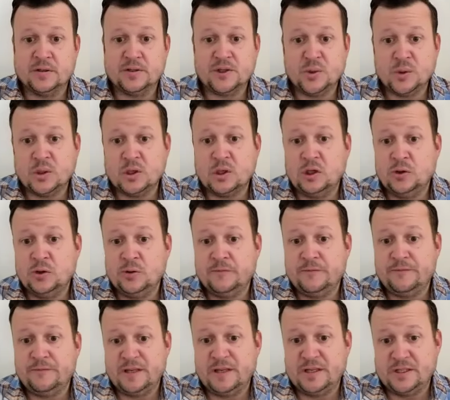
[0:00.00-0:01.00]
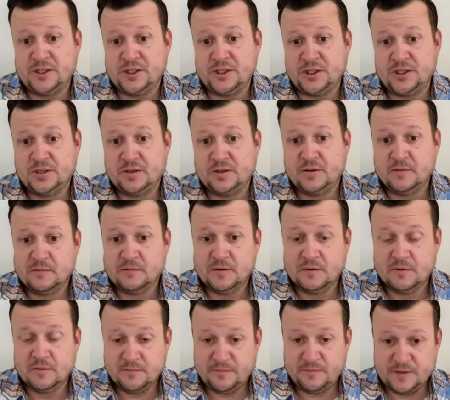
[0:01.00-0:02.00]
to include
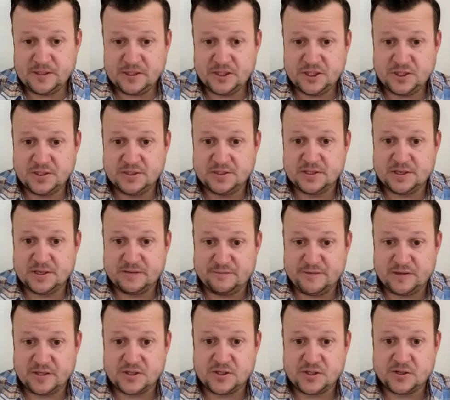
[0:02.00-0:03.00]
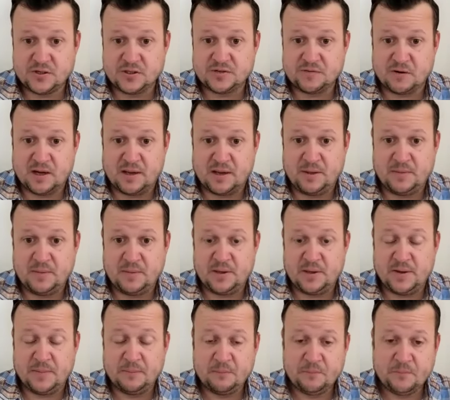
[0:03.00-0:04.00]
finishes and fixtures for MEP.